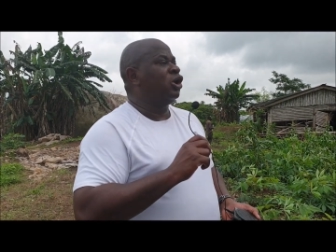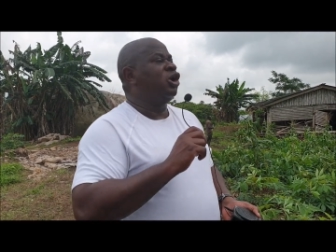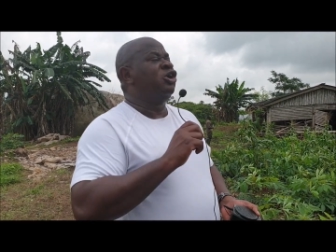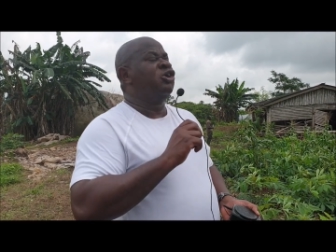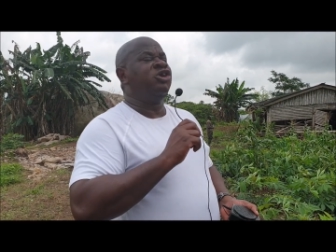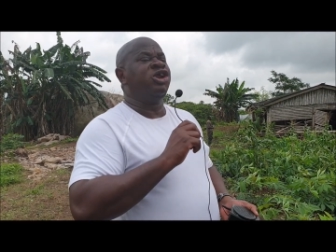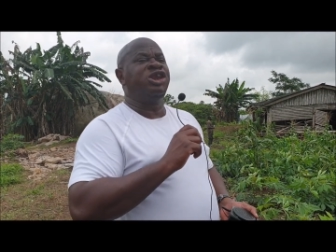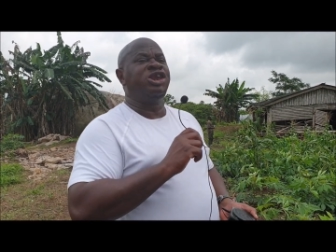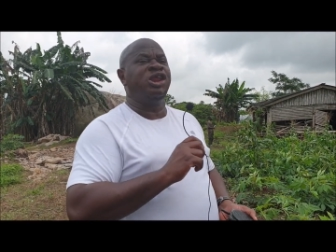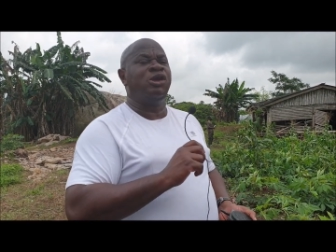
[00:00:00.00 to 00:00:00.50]

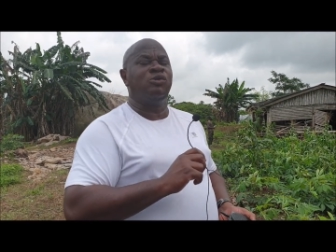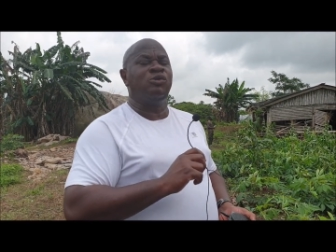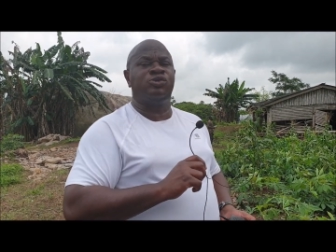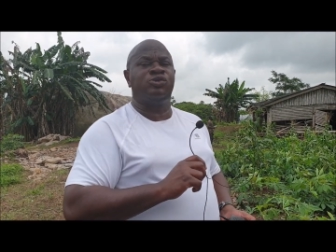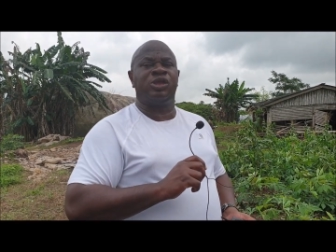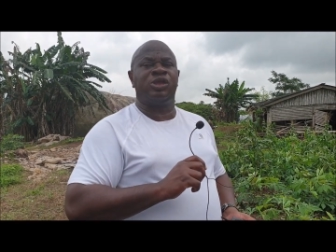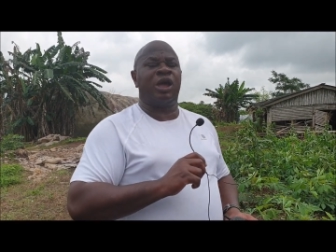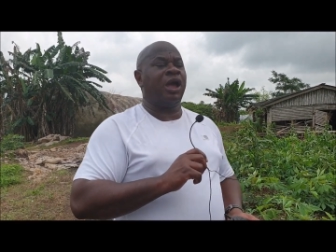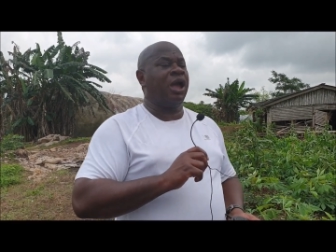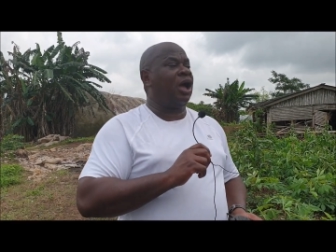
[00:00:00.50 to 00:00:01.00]

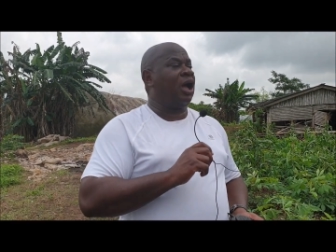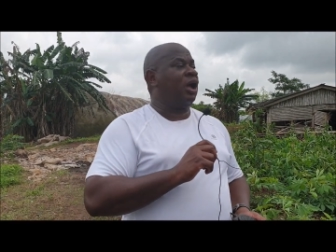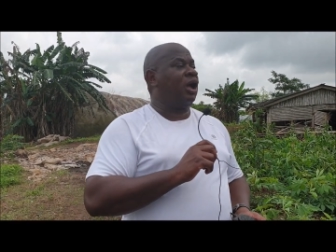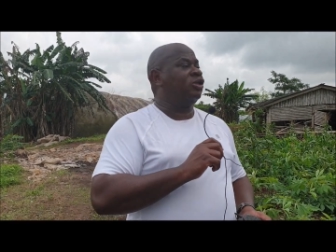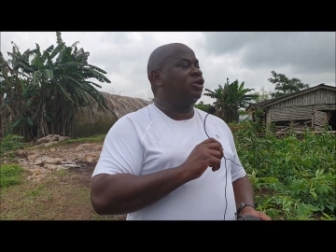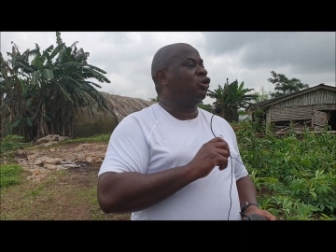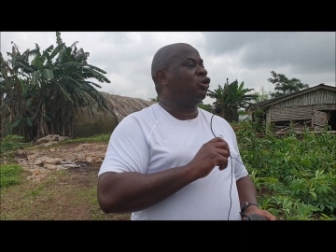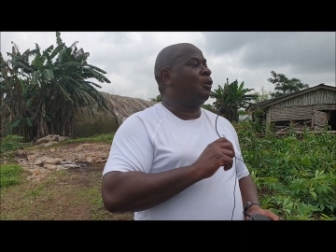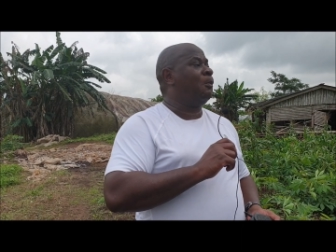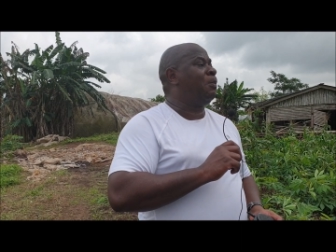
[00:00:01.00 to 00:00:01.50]
Reduce uh,
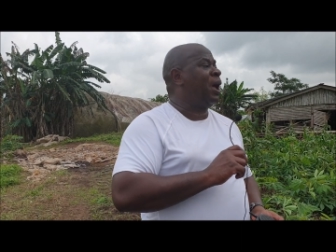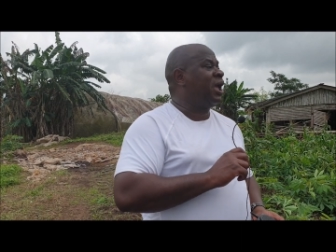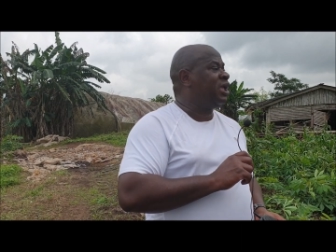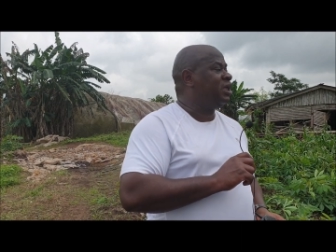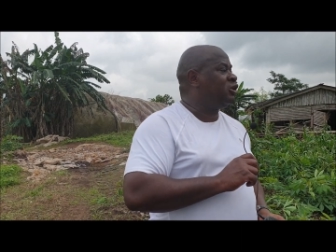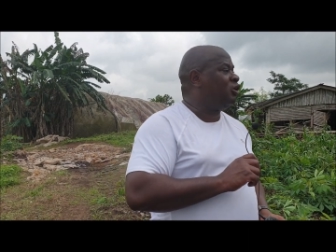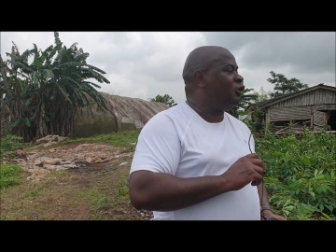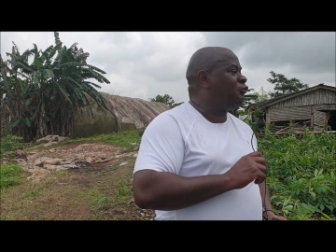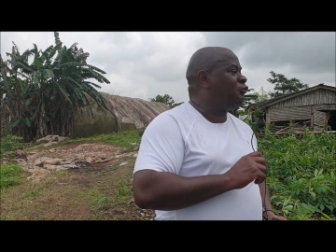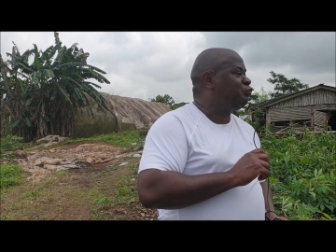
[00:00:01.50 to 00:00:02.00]
your
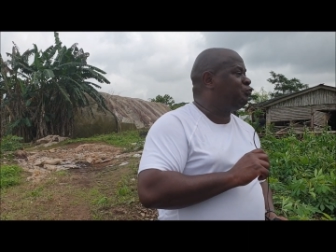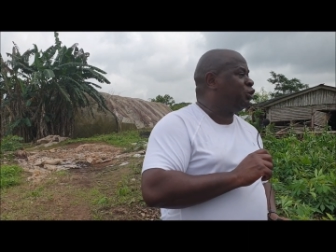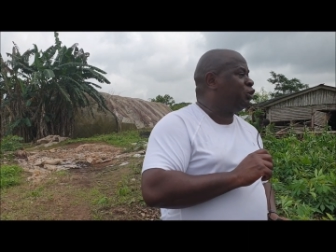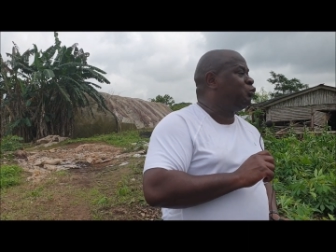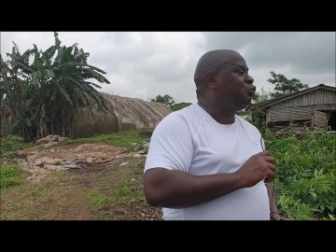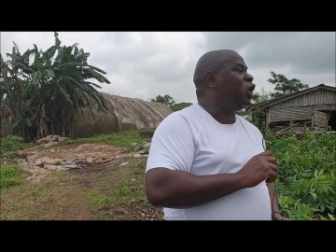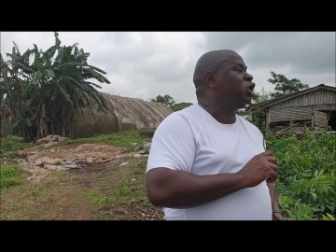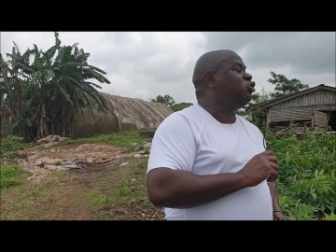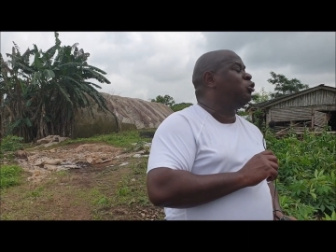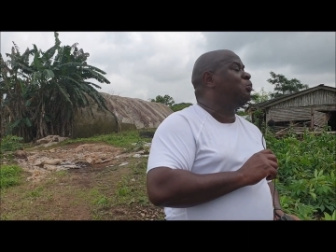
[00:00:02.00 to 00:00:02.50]
buying of feed,
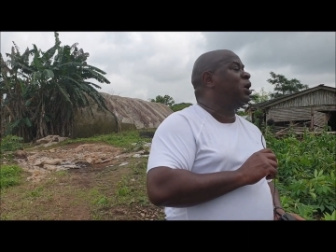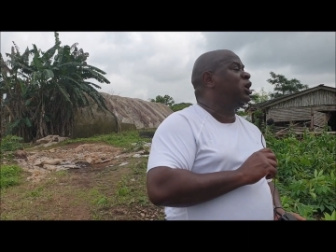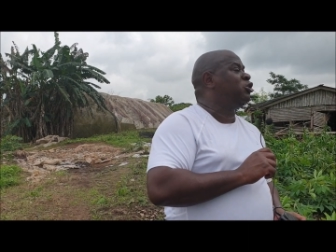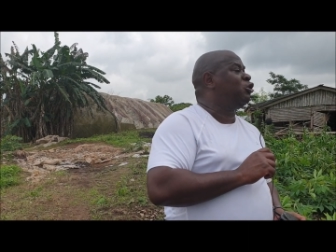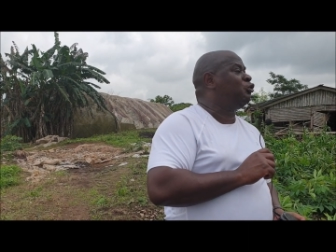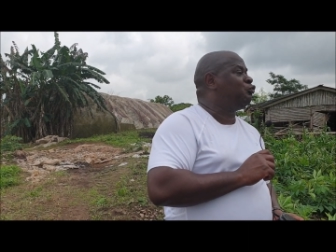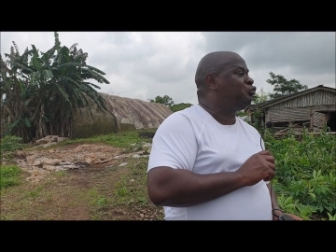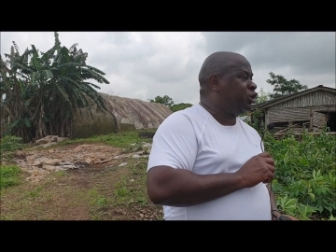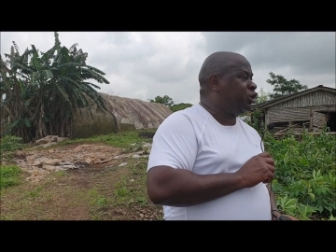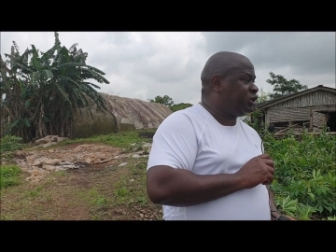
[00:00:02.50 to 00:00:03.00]
where you buy
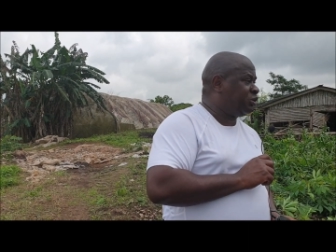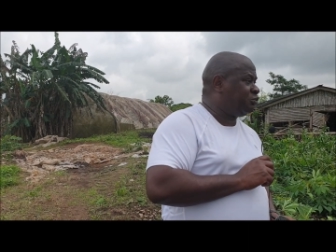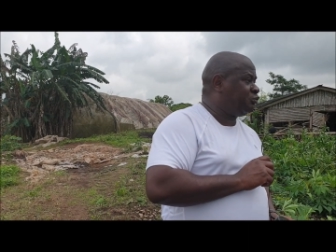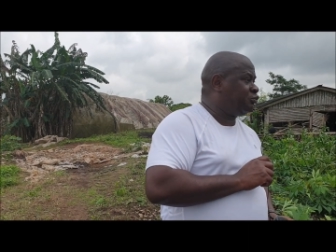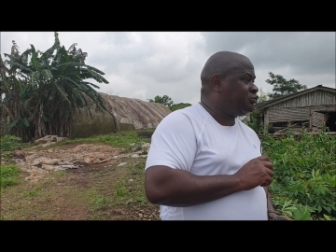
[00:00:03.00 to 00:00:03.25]
your feed.